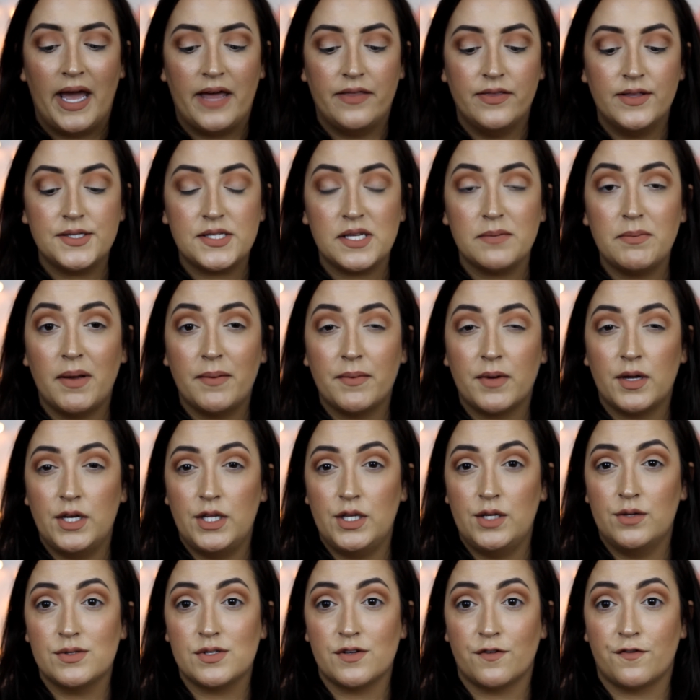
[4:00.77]
and this time I'm
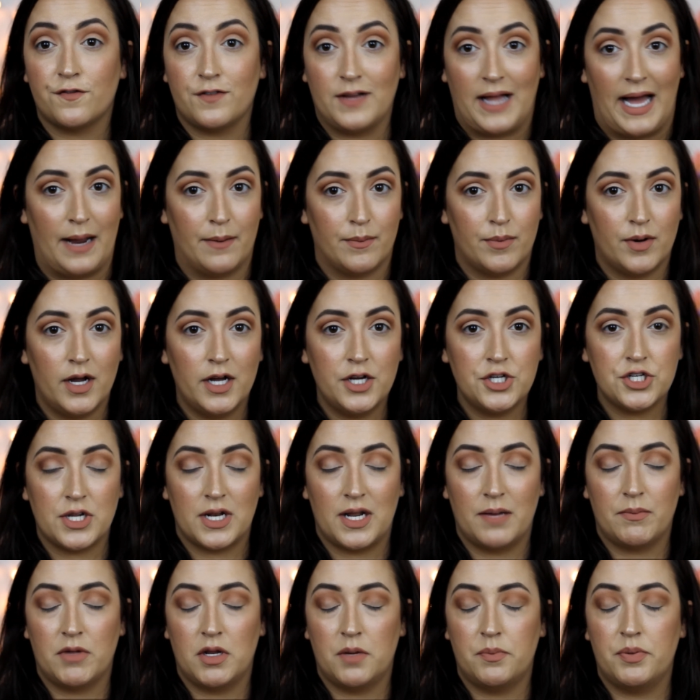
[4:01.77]
going to use a flat brush,
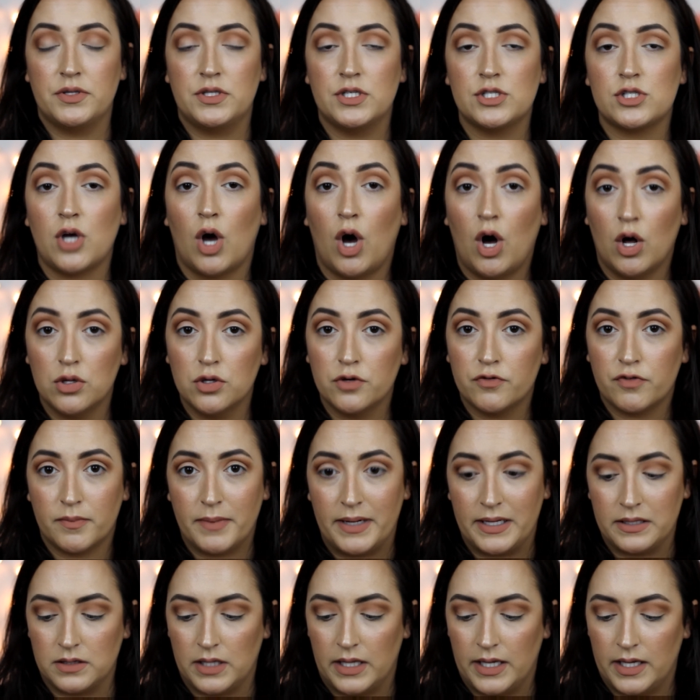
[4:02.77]
and I'm going to put this all over
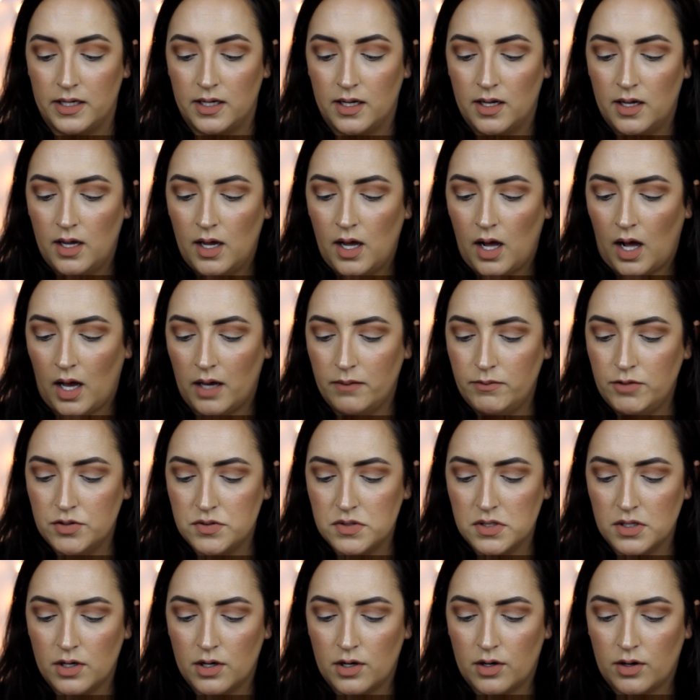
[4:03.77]
my lid. I'm
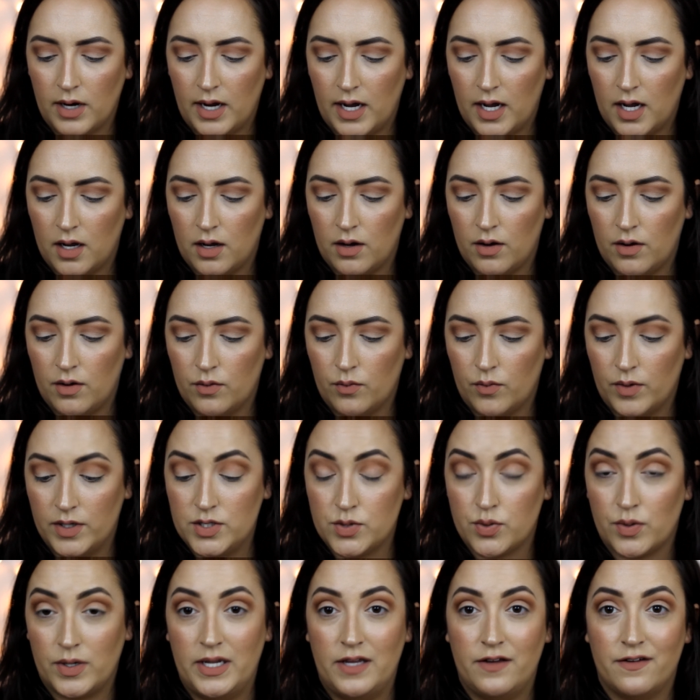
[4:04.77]
using a Crown
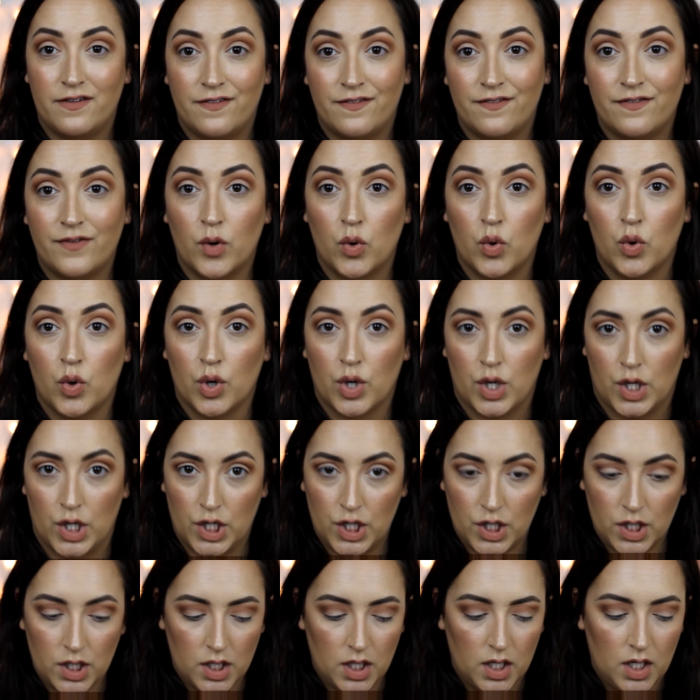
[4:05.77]

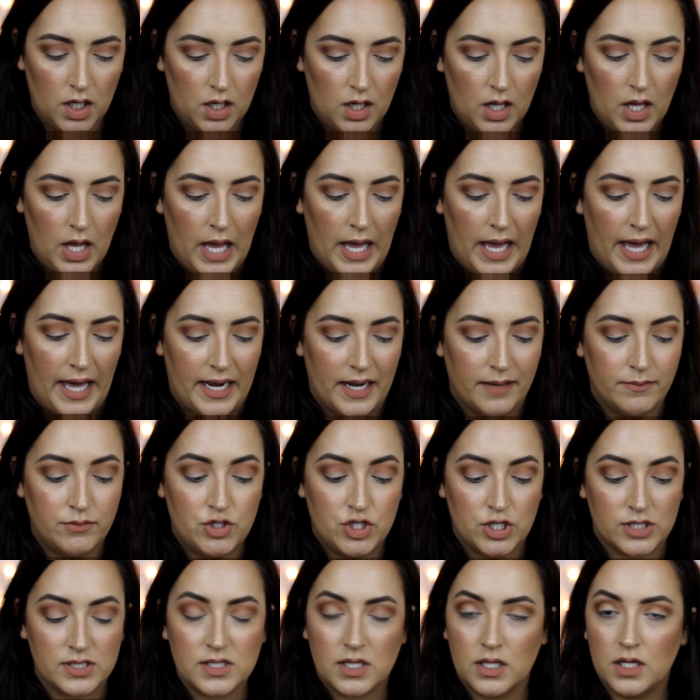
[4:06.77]
124, and I'm
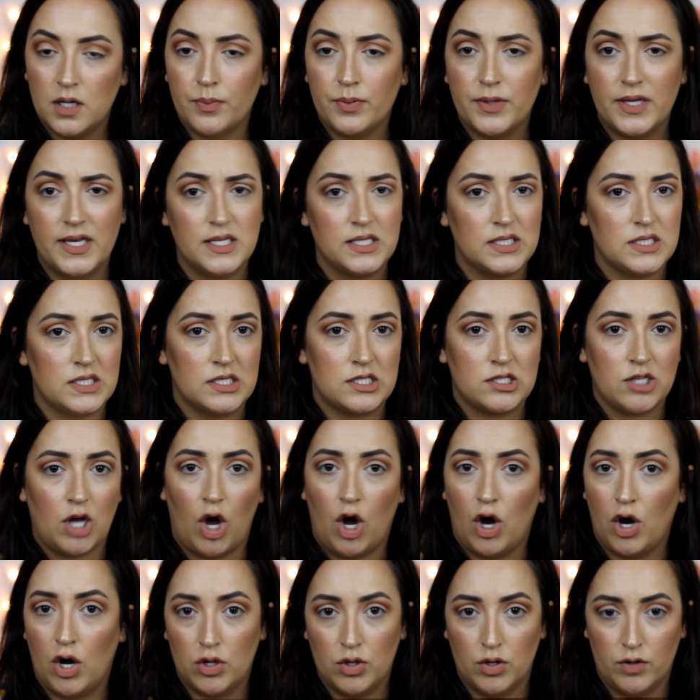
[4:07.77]
just going to place this
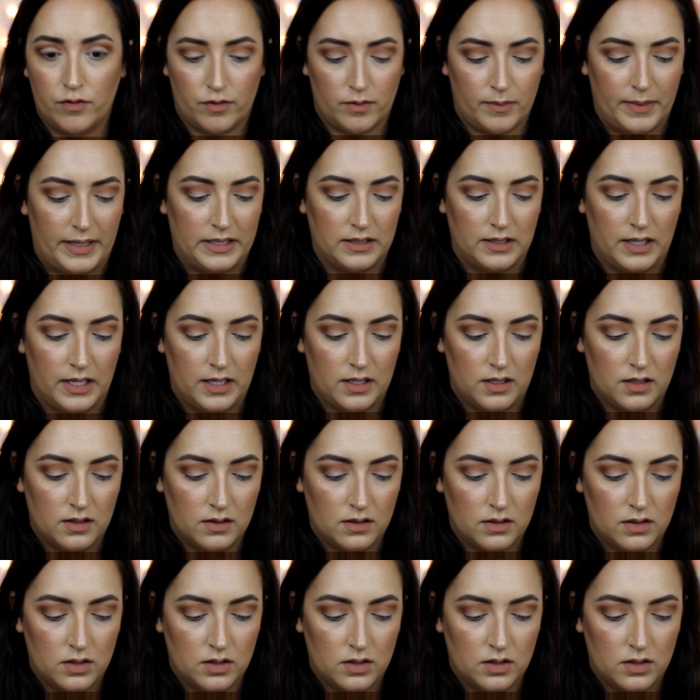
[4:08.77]
all over my lid.